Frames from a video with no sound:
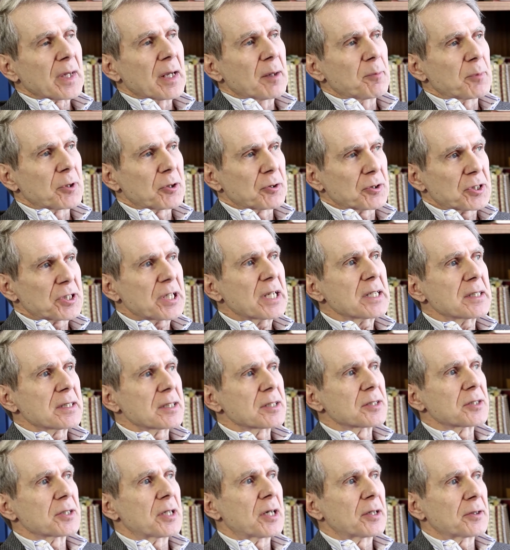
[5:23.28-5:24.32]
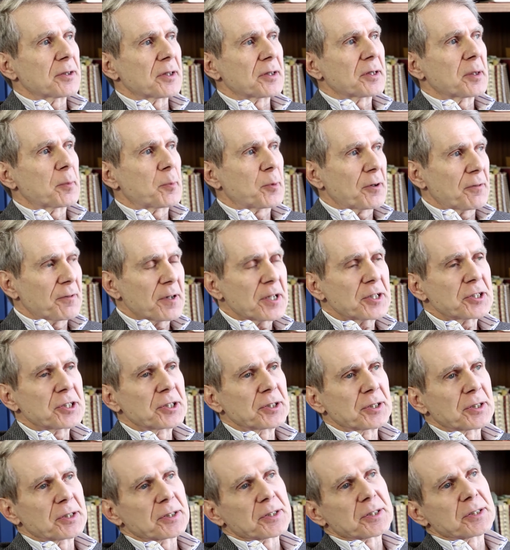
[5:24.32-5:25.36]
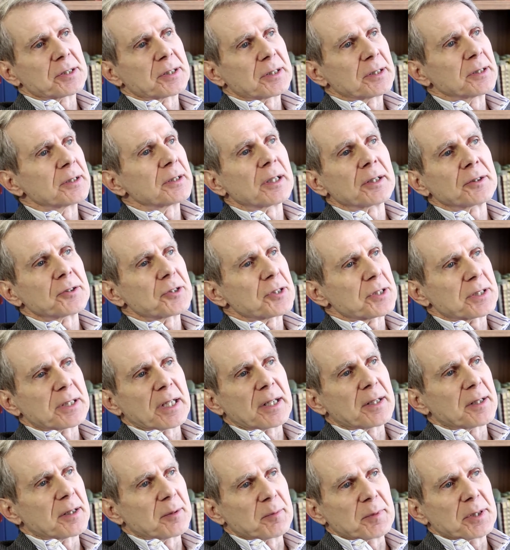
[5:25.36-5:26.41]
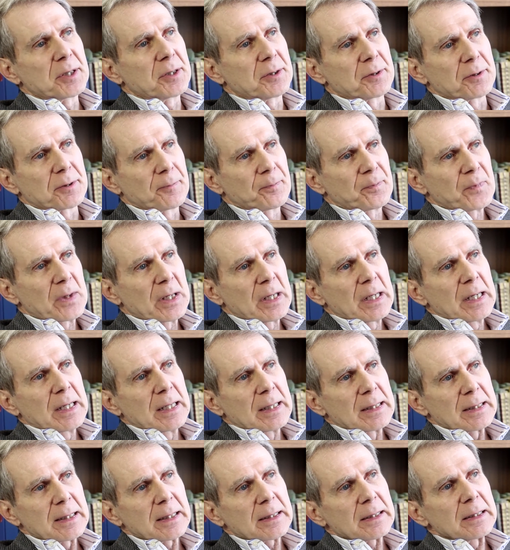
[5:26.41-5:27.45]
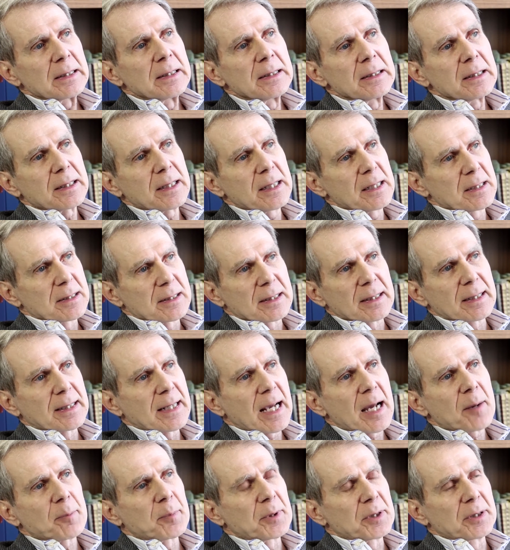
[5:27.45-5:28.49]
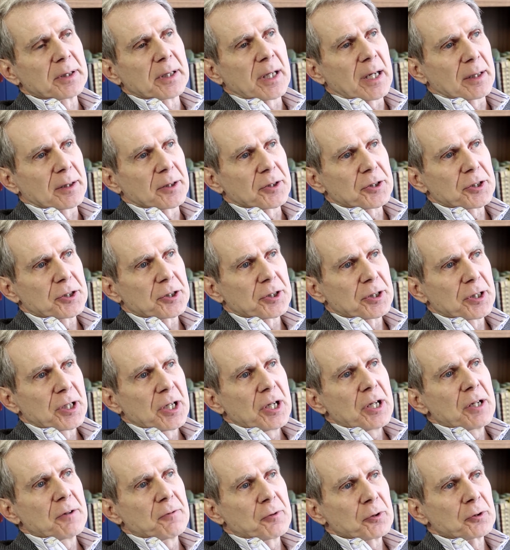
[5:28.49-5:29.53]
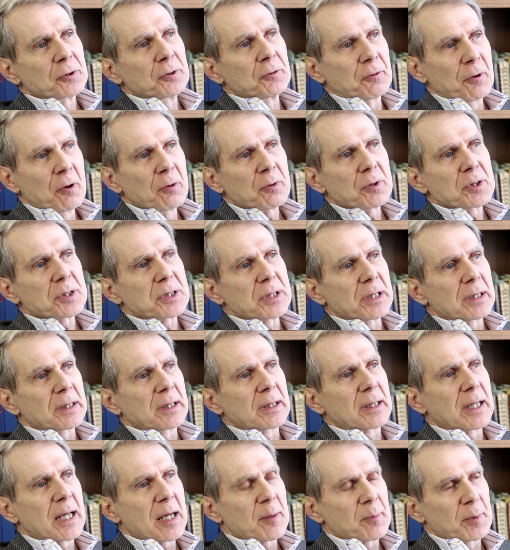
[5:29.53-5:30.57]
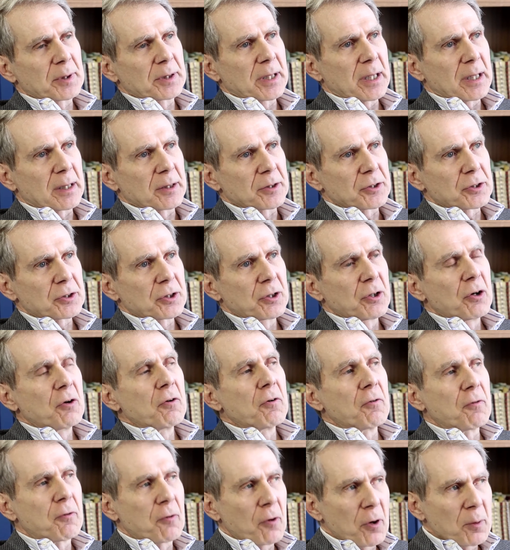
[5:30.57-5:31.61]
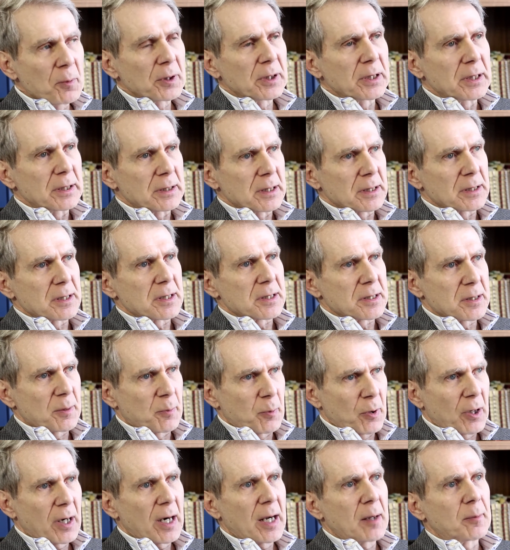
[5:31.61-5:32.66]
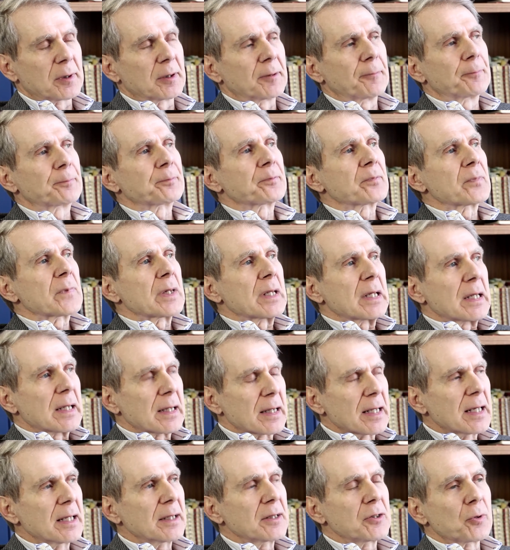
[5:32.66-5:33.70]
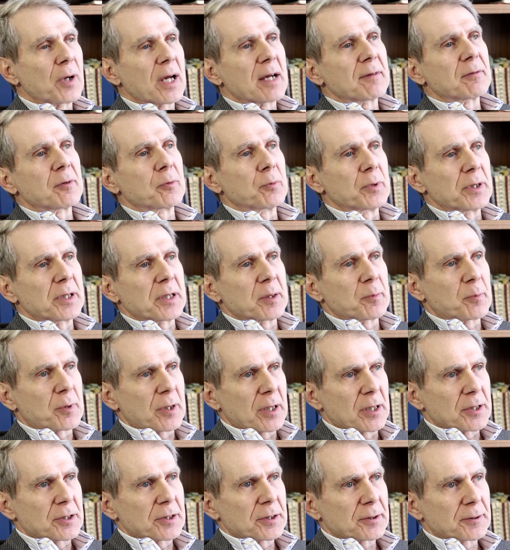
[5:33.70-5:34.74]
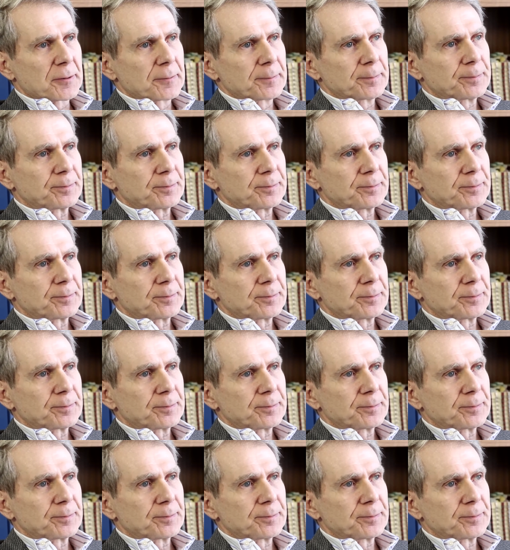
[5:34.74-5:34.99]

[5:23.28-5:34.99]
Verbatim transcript: Because chances are that the profession doesn't understand them either. And that indicates a gap in knowledge. If you can focus on a gap in knowledge, formulate it as a problem, then you have a winning project.